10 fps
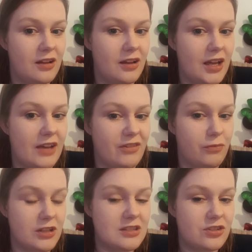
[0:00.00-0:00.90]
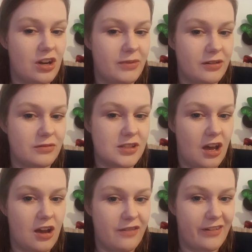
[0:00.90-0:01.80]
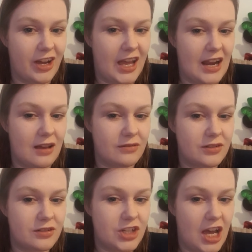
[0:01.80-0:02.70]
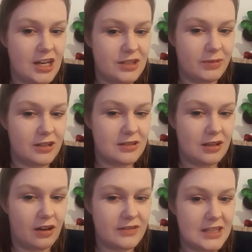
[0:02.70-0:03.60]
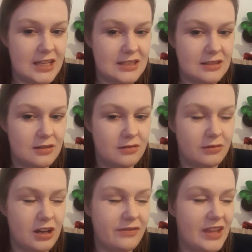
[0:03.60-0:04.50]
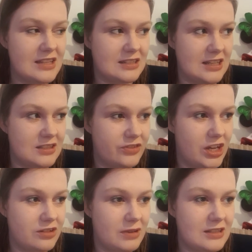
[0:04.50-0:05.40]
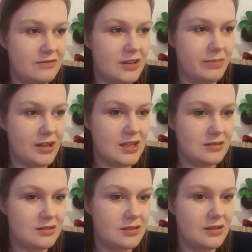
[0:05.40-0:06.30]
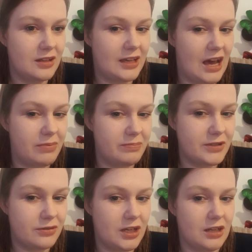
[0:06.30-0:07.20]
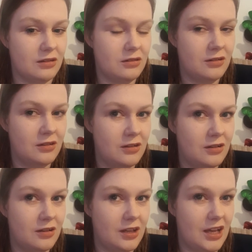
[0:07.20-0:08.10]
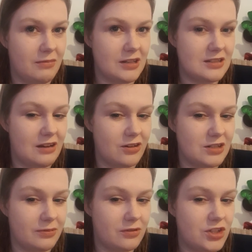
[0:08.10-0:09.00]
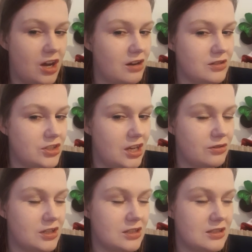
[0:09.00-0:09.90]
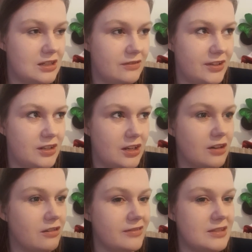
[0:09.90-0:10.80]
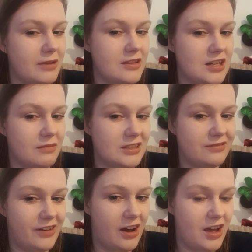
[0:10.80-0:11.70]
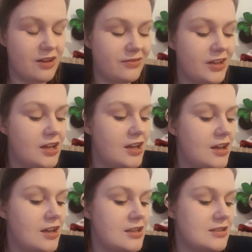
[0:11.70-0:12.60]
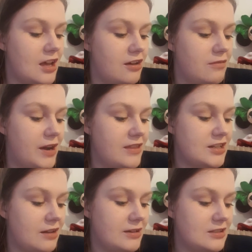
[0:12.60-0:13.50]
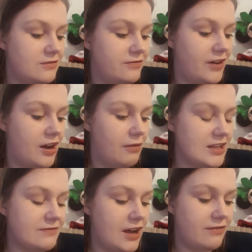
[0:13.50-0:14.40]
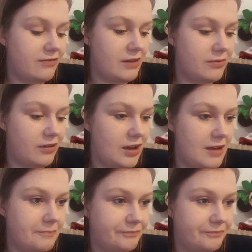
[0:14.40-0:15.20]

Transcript: even once the tribunal was over and get it changed, because obviously not even those needs have changed massively, but his gap between him and a stereotypical child has changed quite significantly, or obviously by the time he's 5. So by the time he's 5, he's 5 in February,